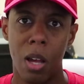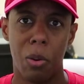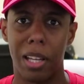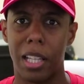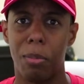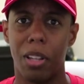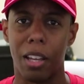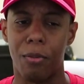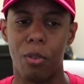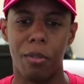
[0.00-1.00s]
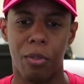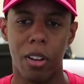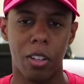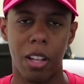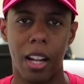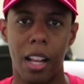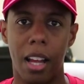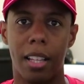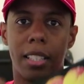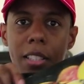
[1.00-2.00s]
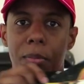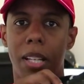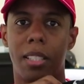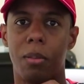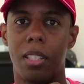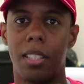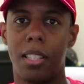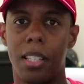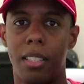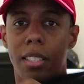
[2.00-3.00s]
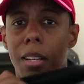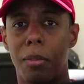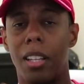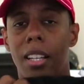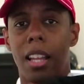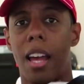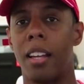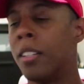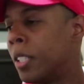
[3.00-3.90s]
Or like they put like fruit in front of you, that uh, This is basically what this is, something like that.